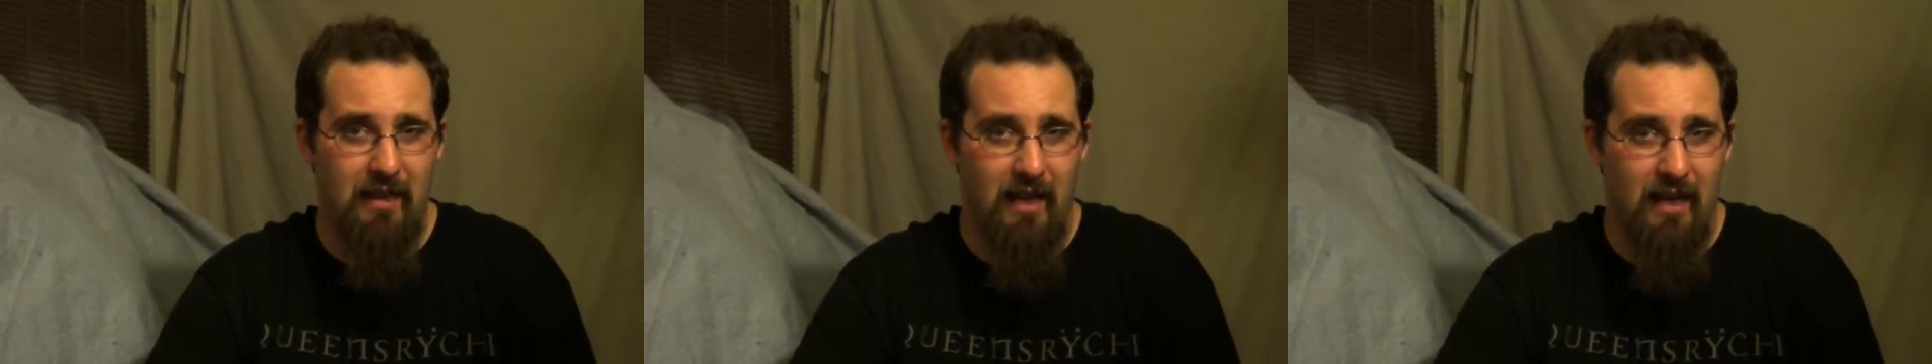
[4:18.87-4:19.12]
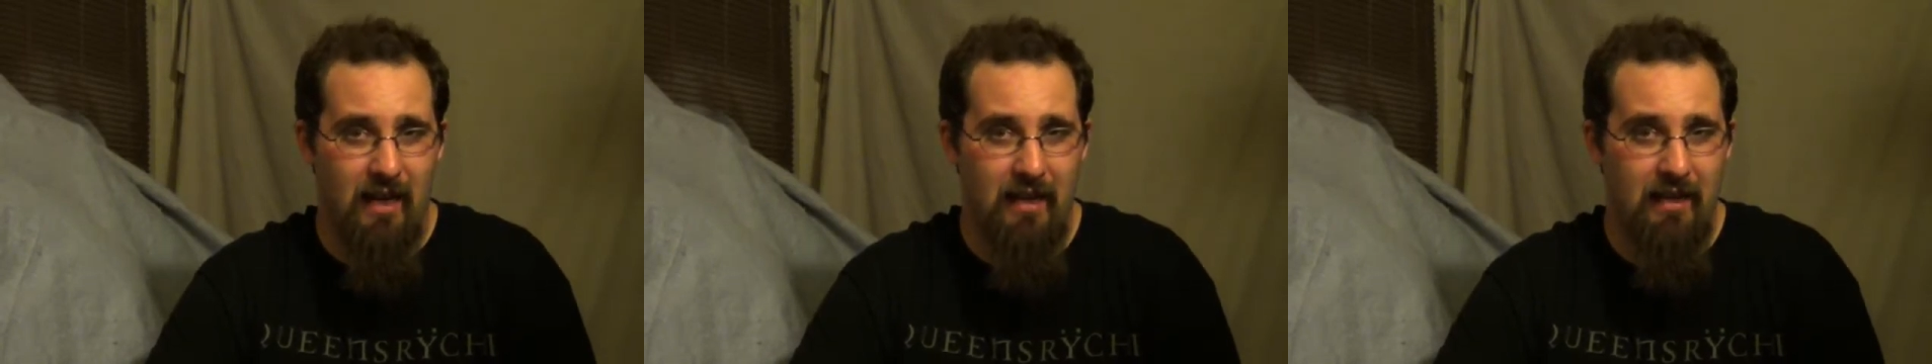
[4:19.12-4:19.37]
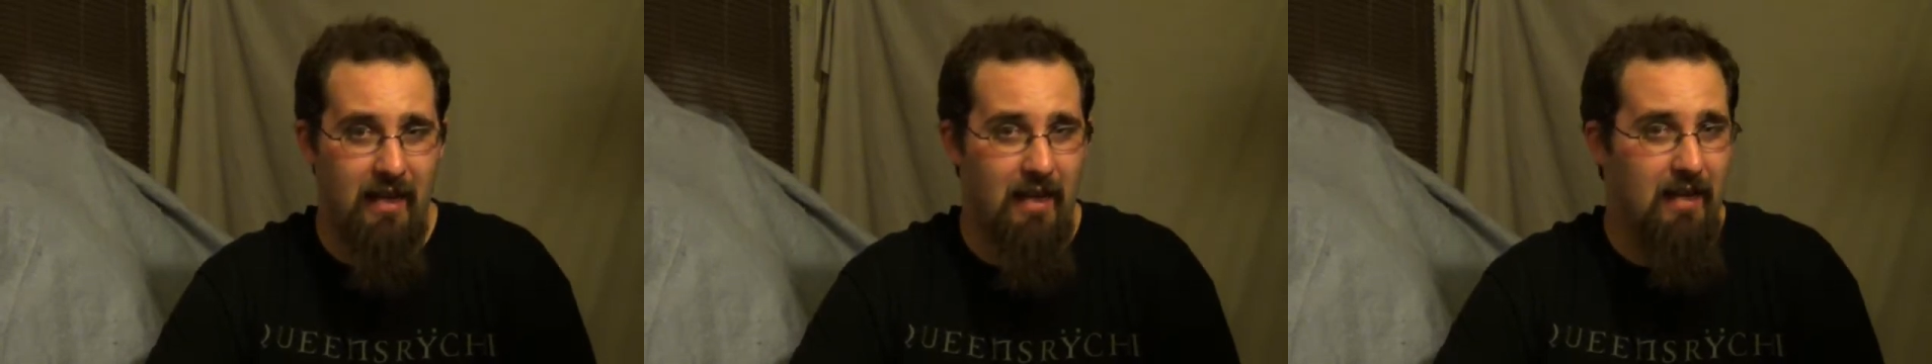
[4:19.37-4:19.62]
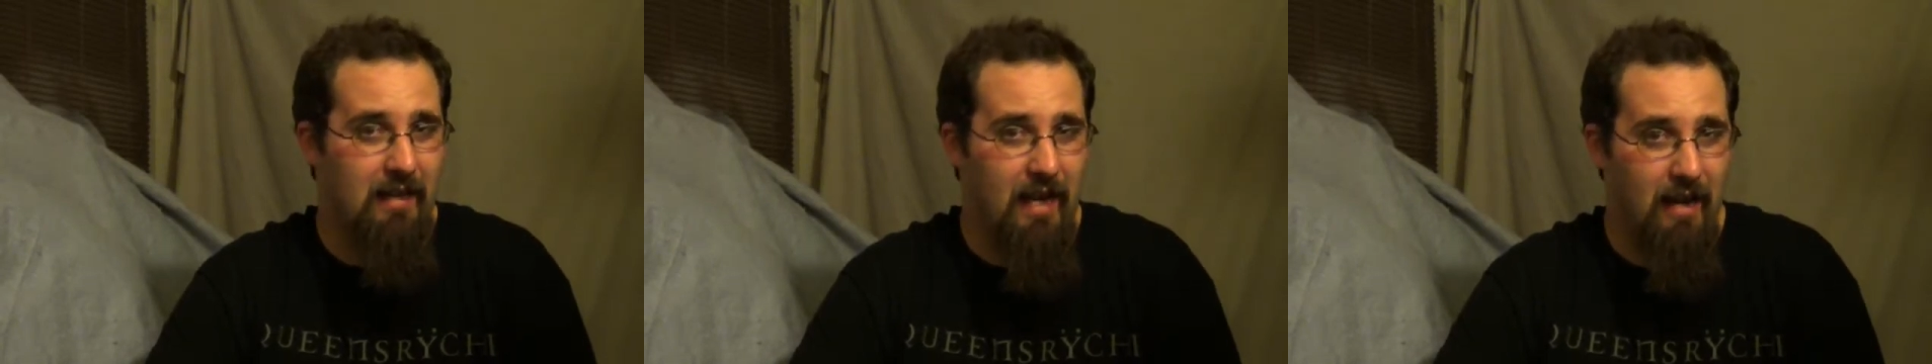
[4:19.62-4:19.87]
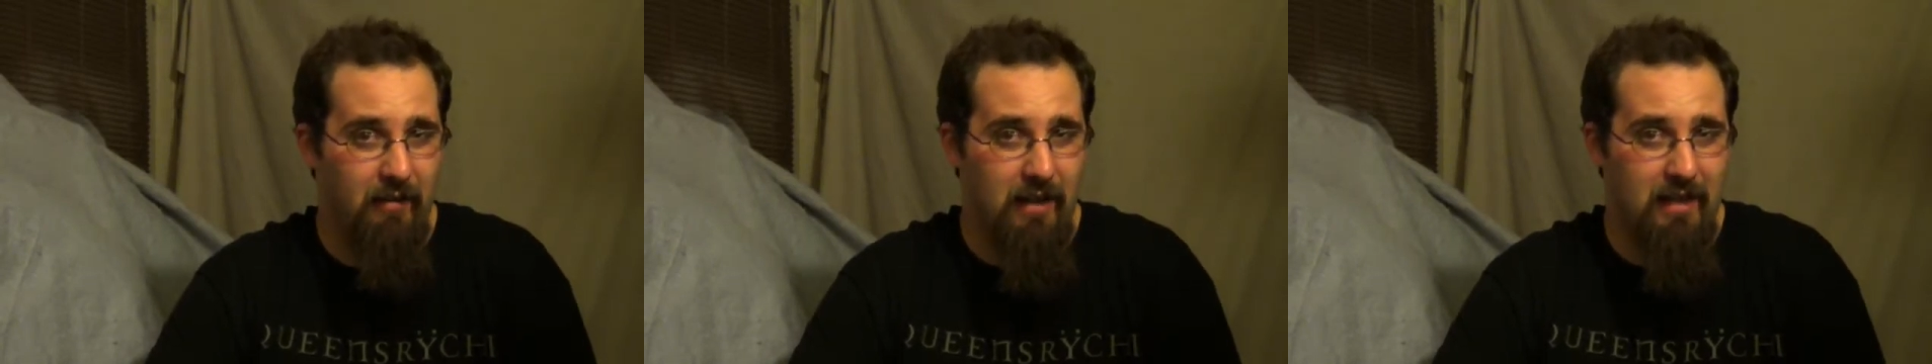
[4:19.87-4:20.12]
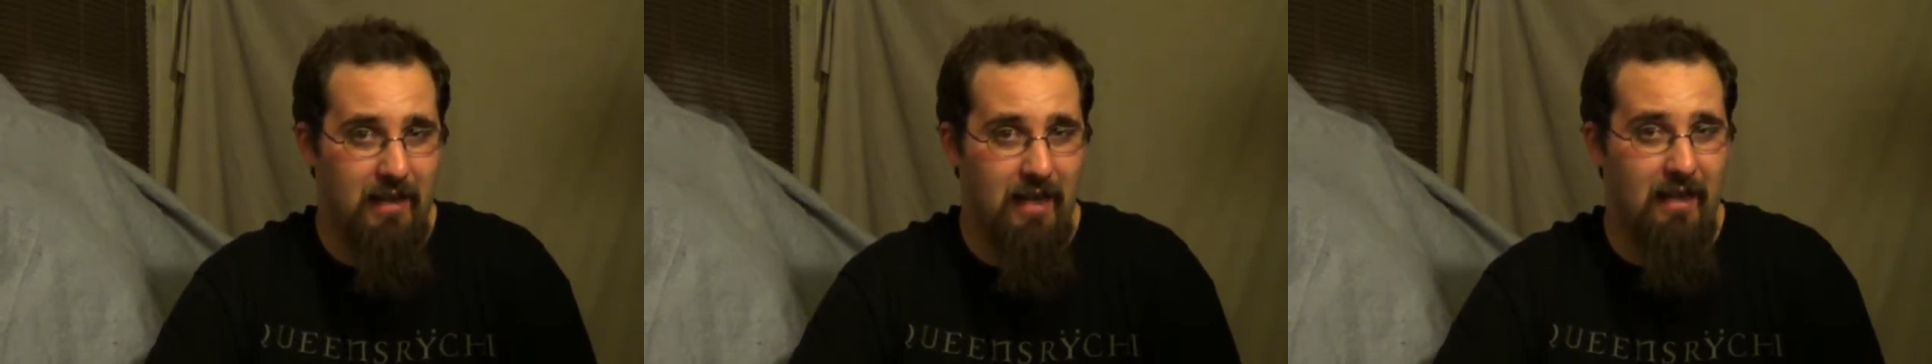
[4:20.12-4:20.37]
Tate, and how
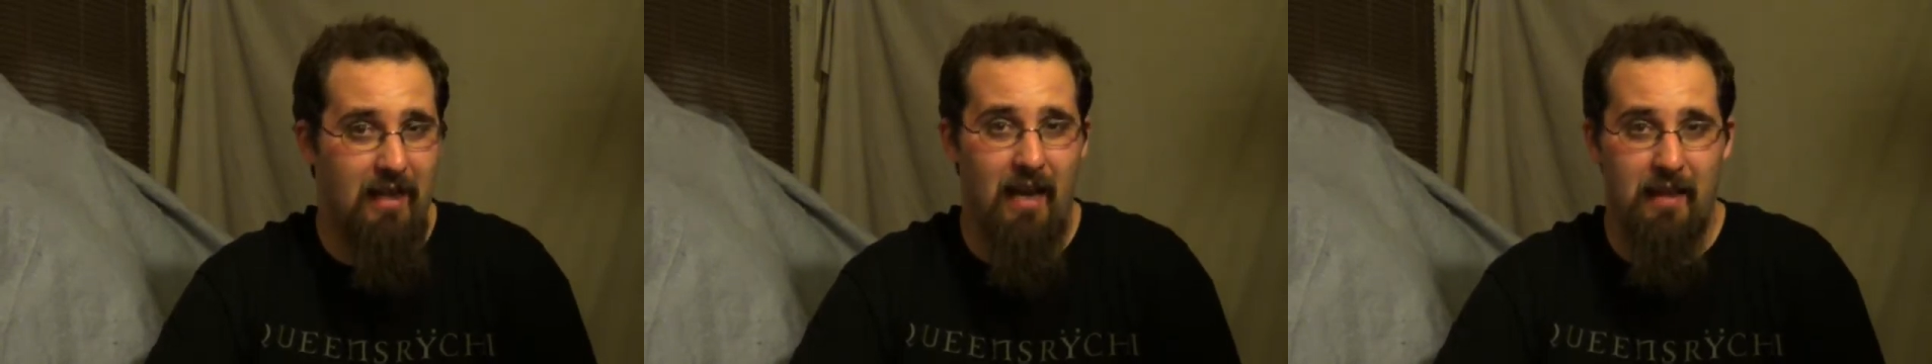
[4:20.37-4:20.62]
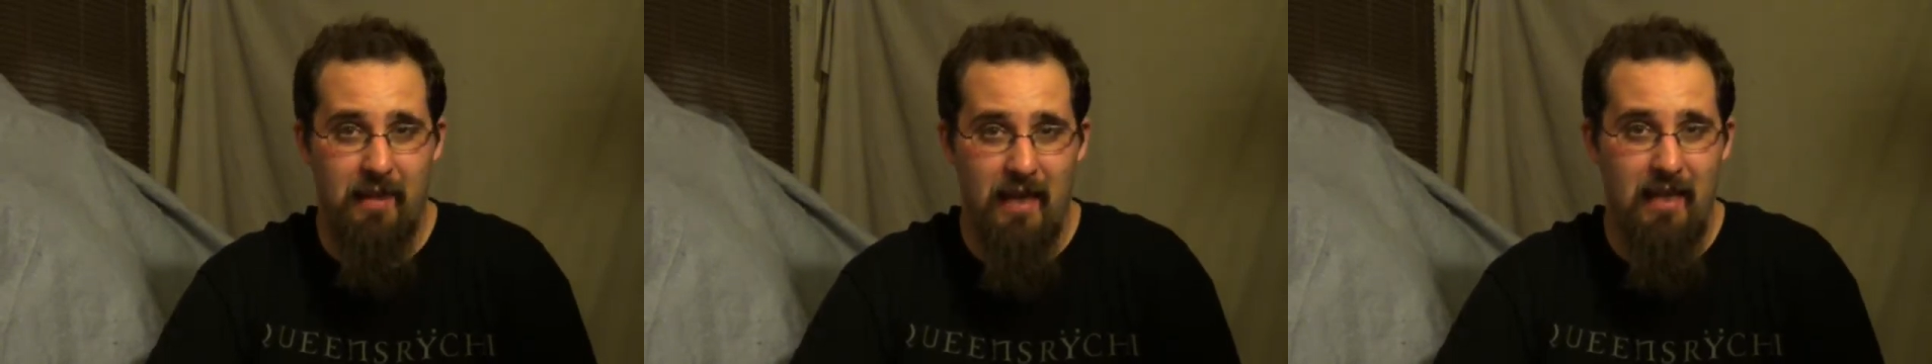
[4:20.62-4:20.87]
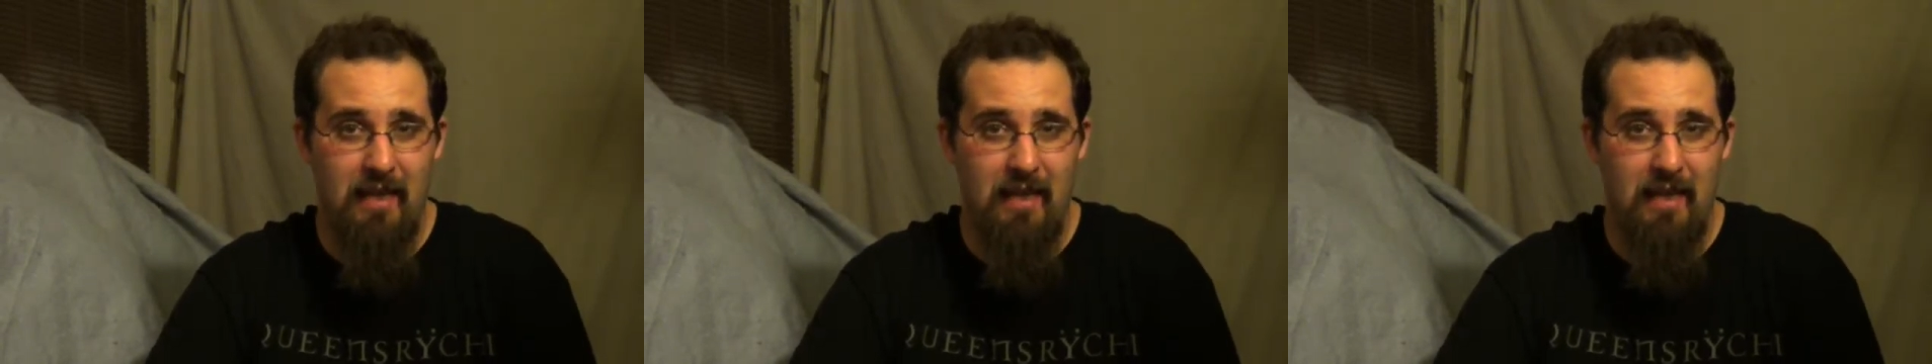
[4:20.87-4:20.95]
he did, and I think